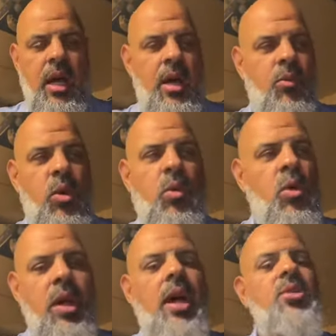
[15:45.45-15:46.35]
And we
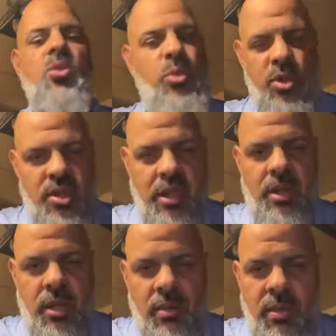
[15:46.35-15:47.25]
will not
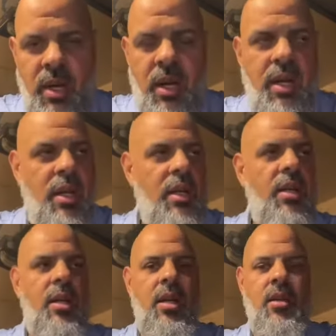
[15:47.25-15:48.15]
supersede them
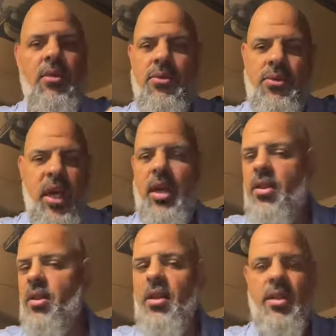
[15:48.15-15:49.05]
in
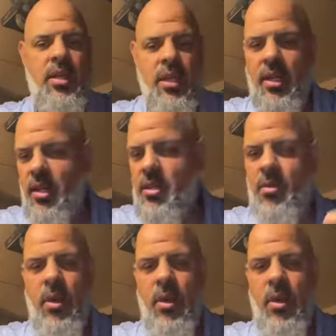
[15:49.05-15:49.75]
faith and in deeds.